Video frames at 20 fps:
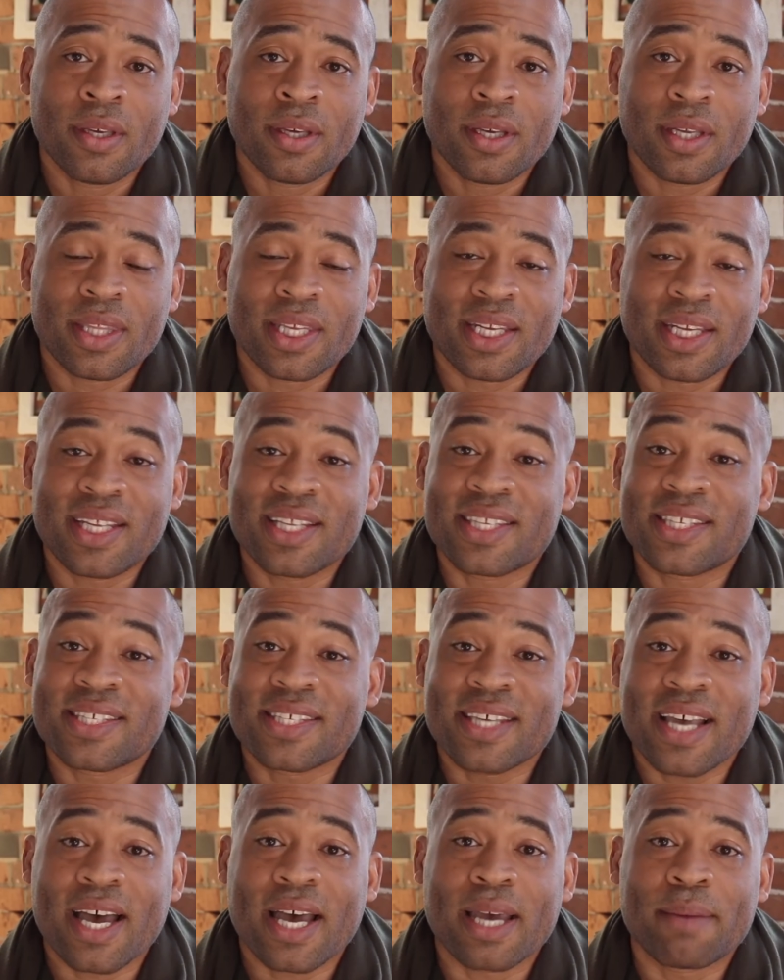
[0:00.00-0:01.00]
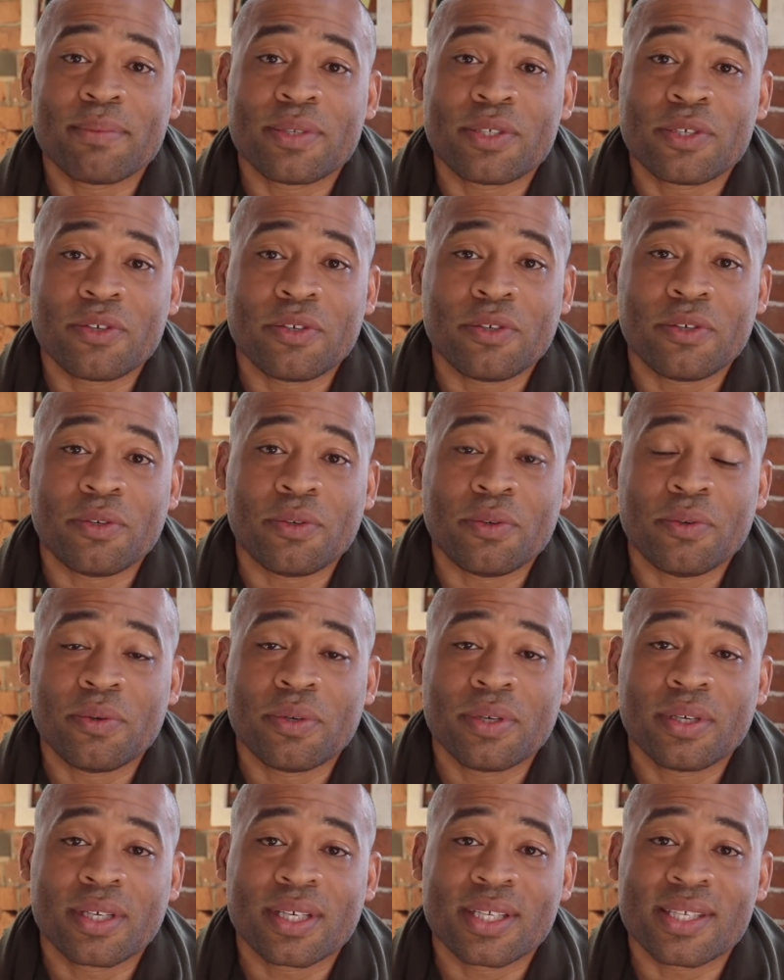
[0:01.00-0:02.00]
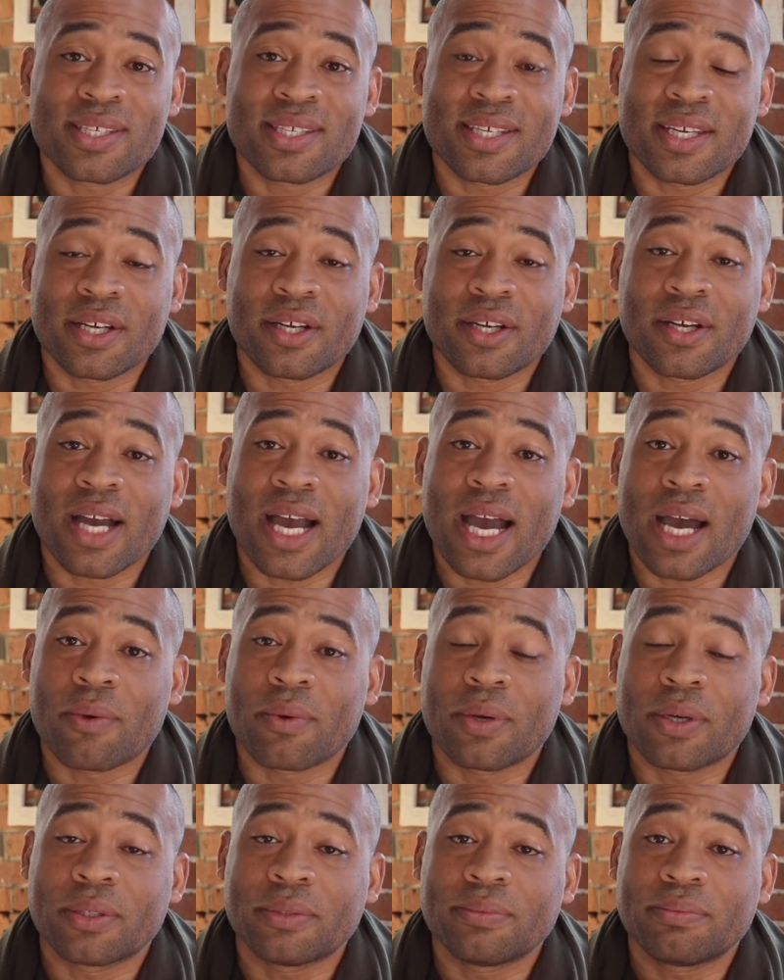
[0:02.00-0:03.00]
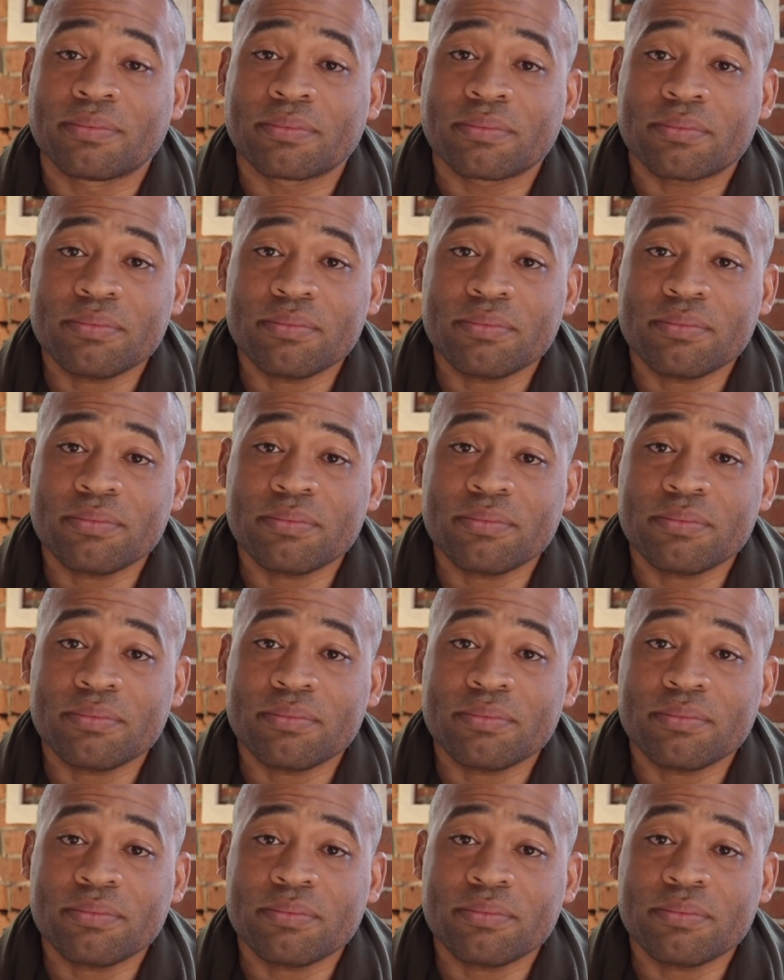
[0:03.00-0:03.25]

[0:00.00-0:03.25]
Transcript: And then it's a time to consider our